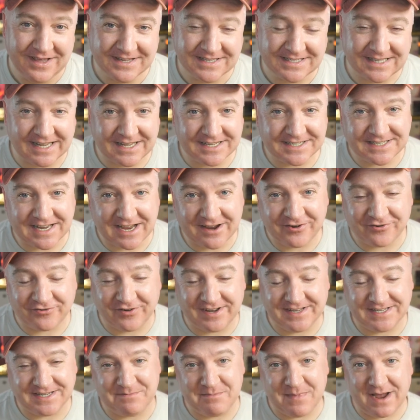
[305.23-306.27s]
So let's dive
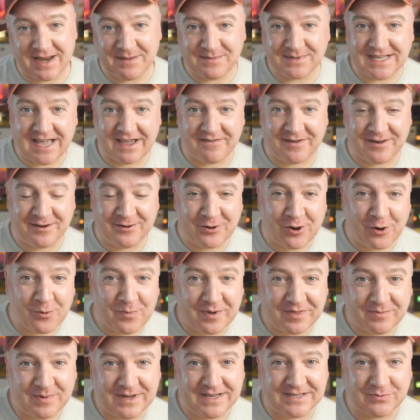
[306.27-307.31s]
straight in. My name's Kevin,
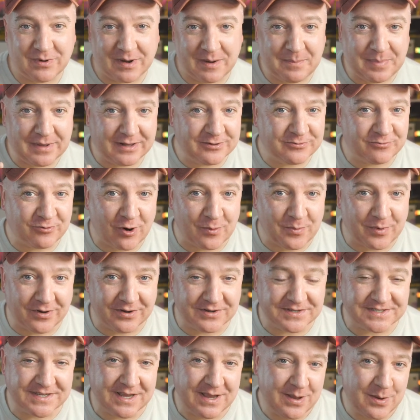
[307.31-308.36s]
come with me as we build
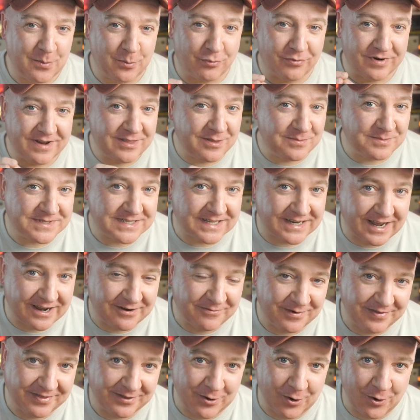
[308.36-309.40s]
robots, bring them to
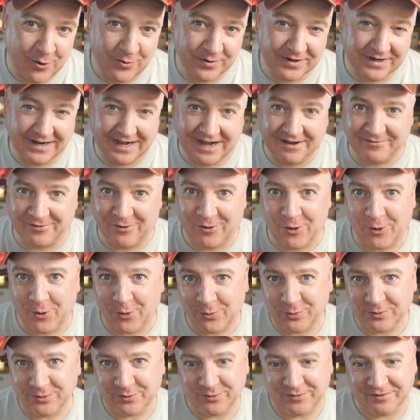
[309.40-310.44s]
life with code and have a
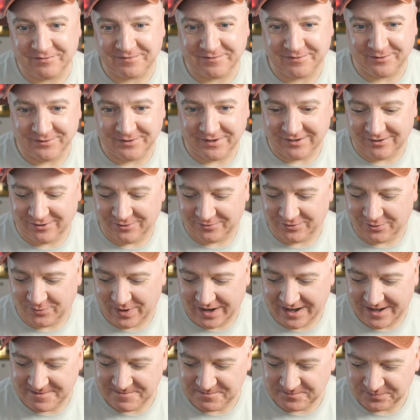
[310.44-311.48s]
whole load of fun along the
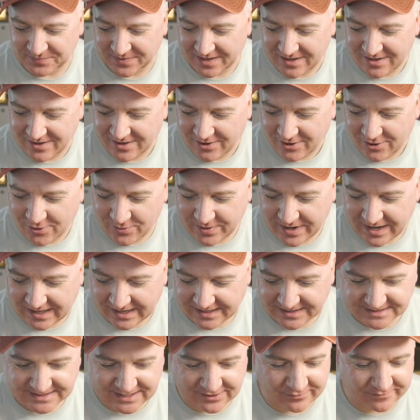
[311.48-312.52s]
way. Okay,
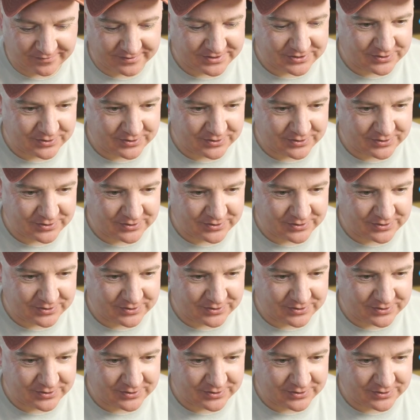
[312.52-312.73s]
let's get over